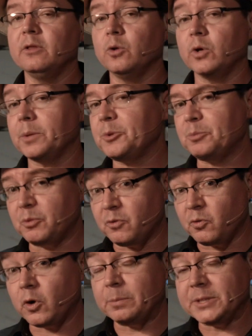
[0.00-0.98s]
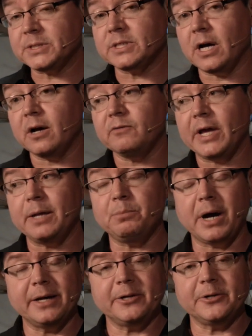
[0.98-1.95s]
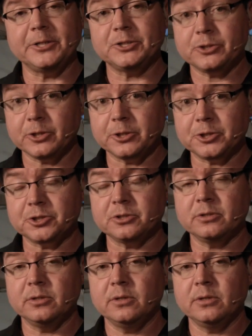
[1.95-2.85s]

look up the performance of a binary search,